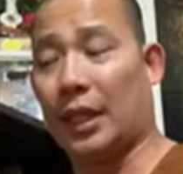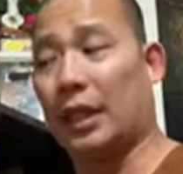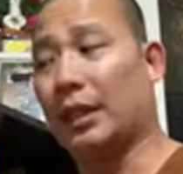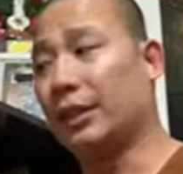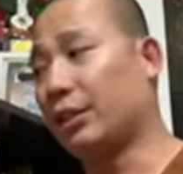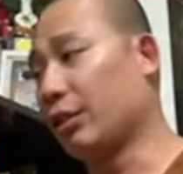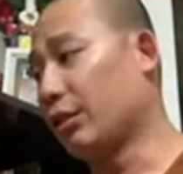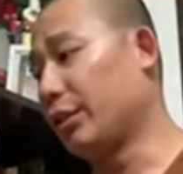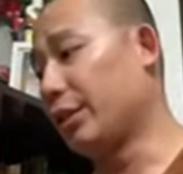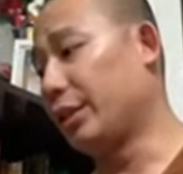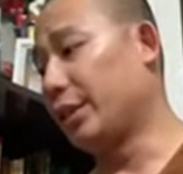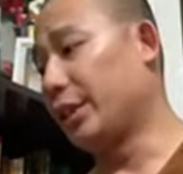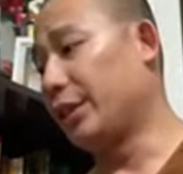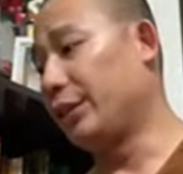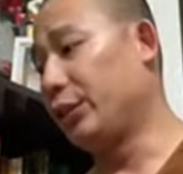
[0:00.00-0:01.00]
So
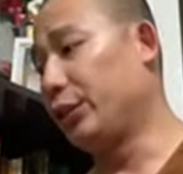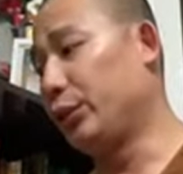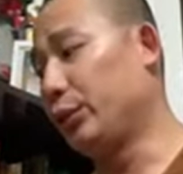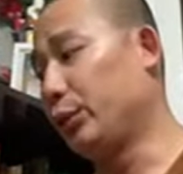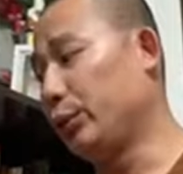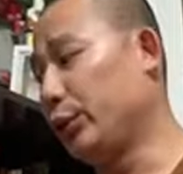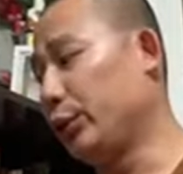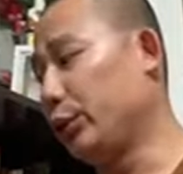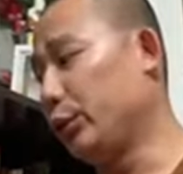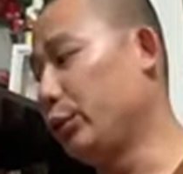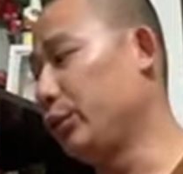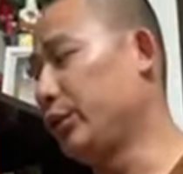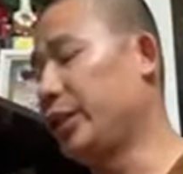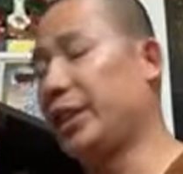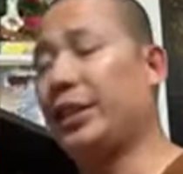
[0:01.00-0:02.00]
if you
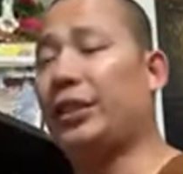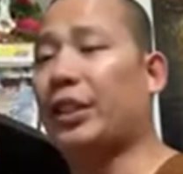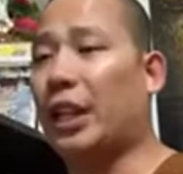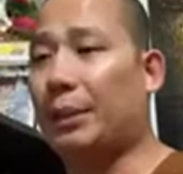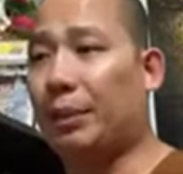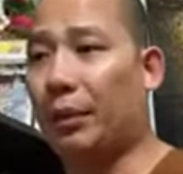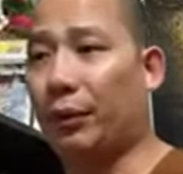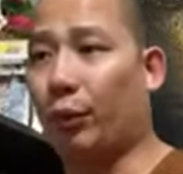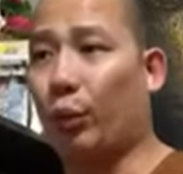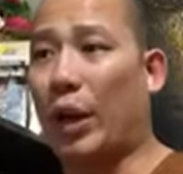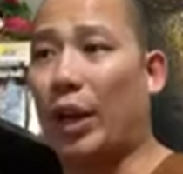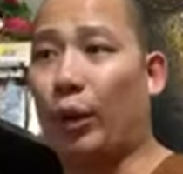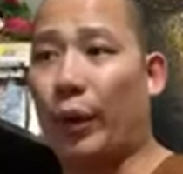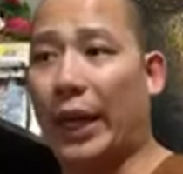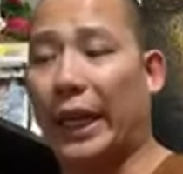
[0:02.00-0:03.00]
use these type of
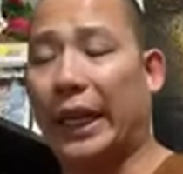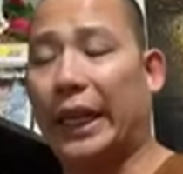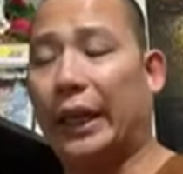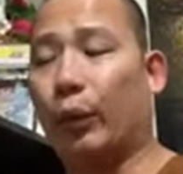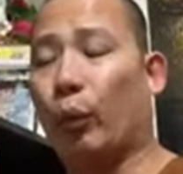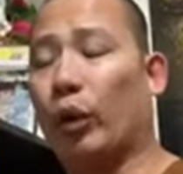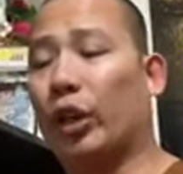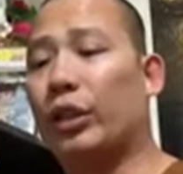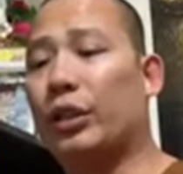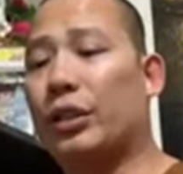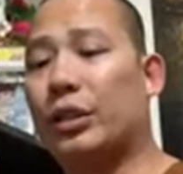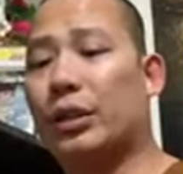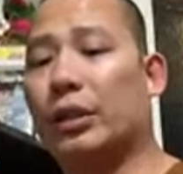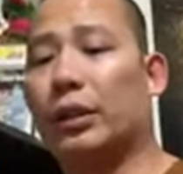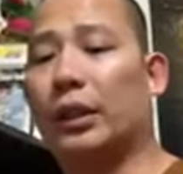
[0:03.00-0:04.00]
rhetoric
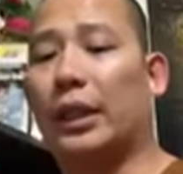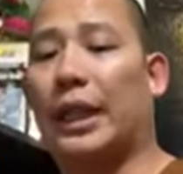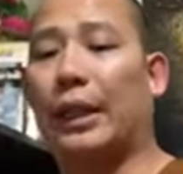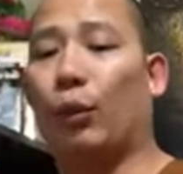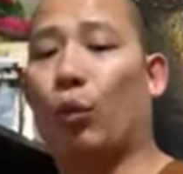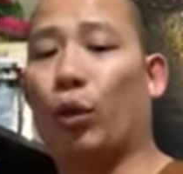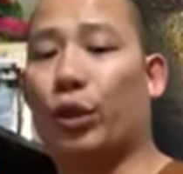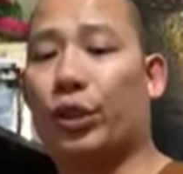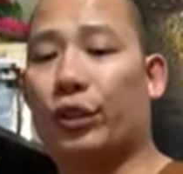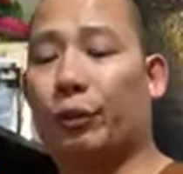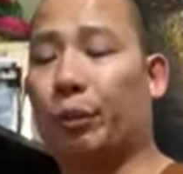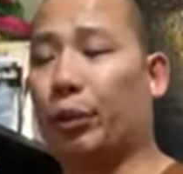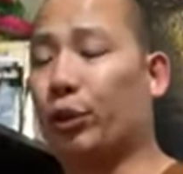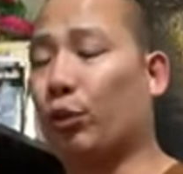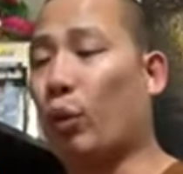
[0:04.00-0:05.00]
words and words of
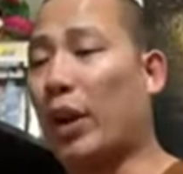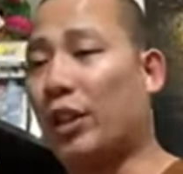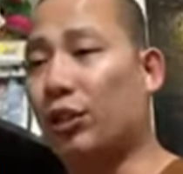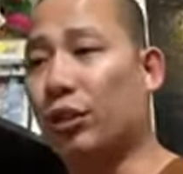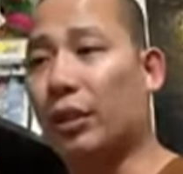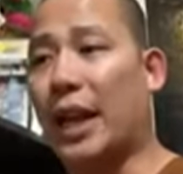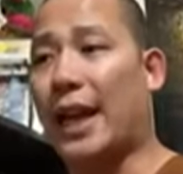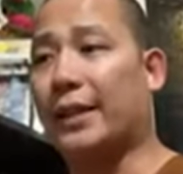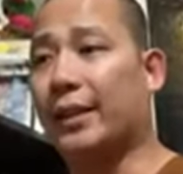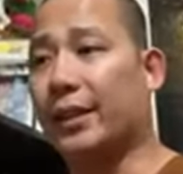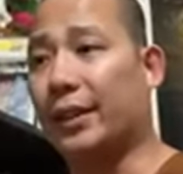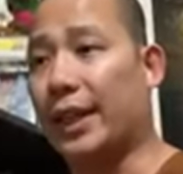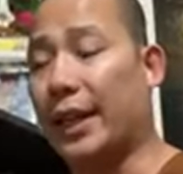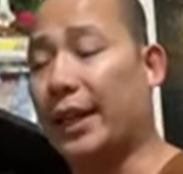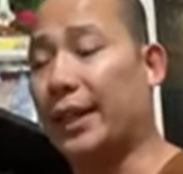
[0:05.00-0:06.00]
persuasion as
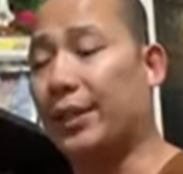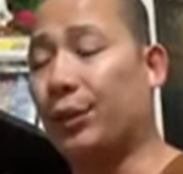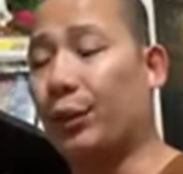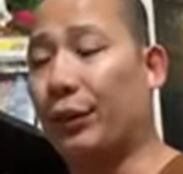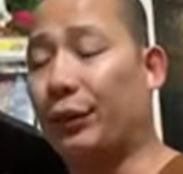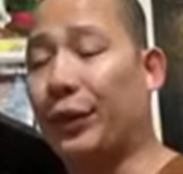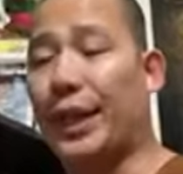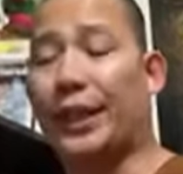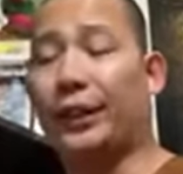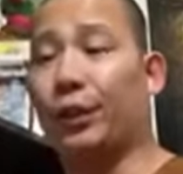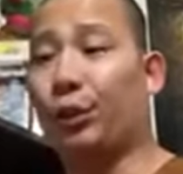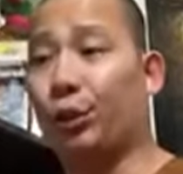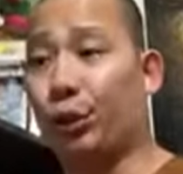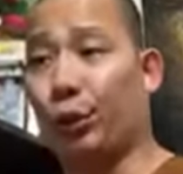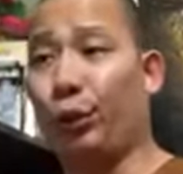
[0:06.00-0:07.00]
it is reflect the
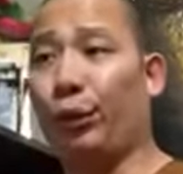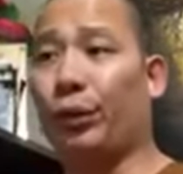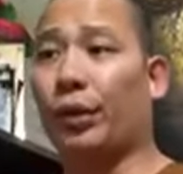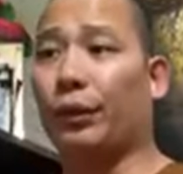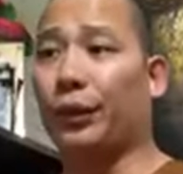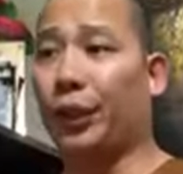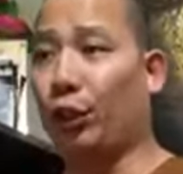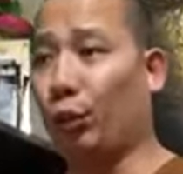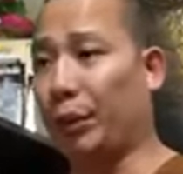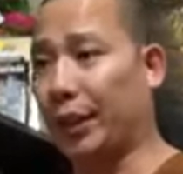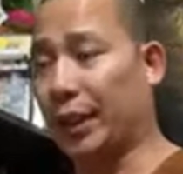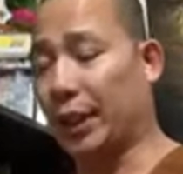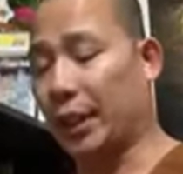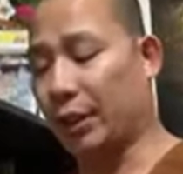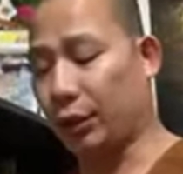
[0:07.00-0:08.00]
truth of the human
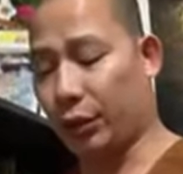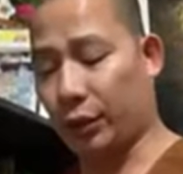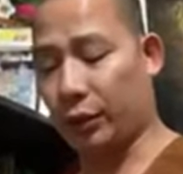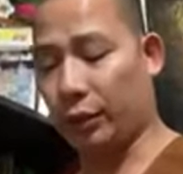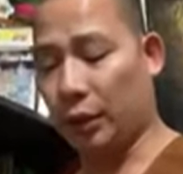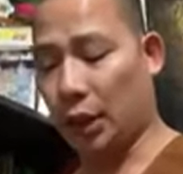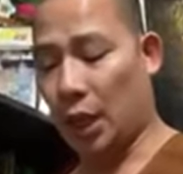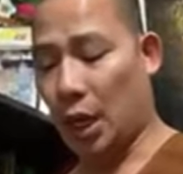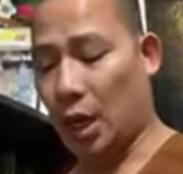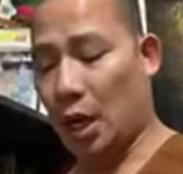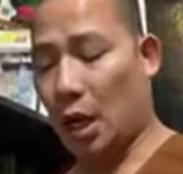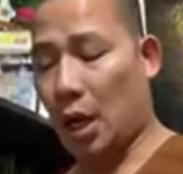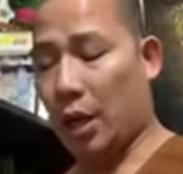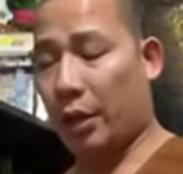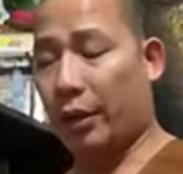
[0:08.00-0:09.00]
condition,
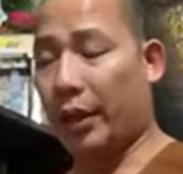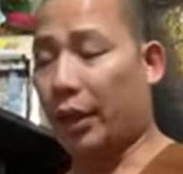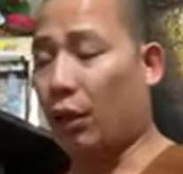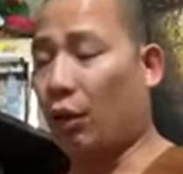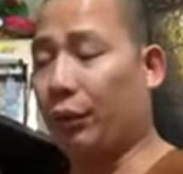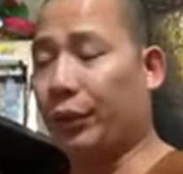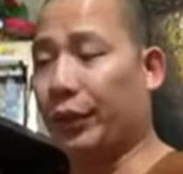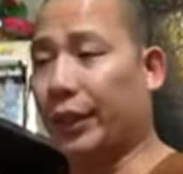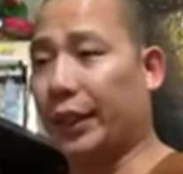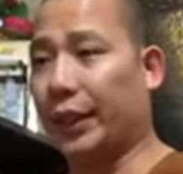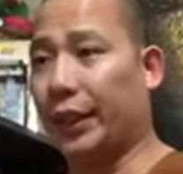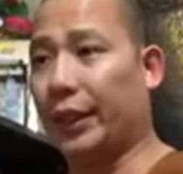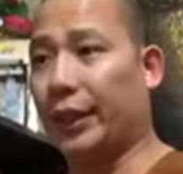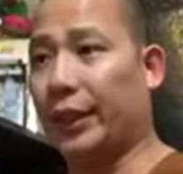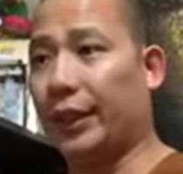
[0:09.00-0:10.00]
then
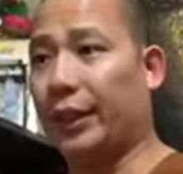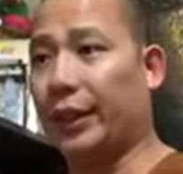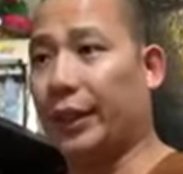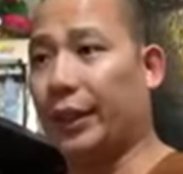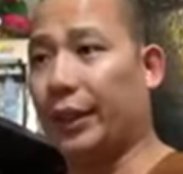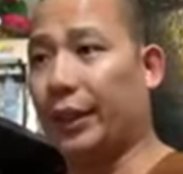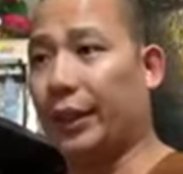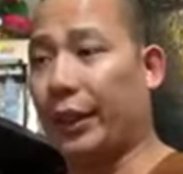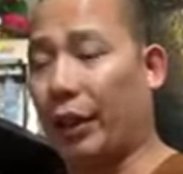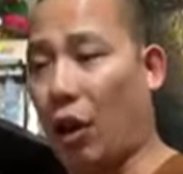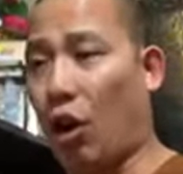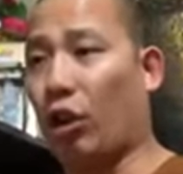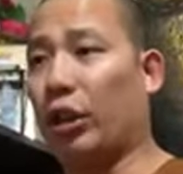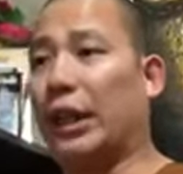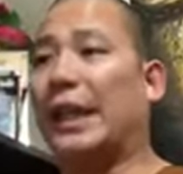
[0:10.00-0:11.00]
hopefully their
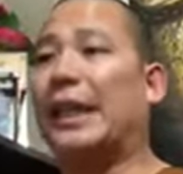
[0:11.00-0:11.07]
heart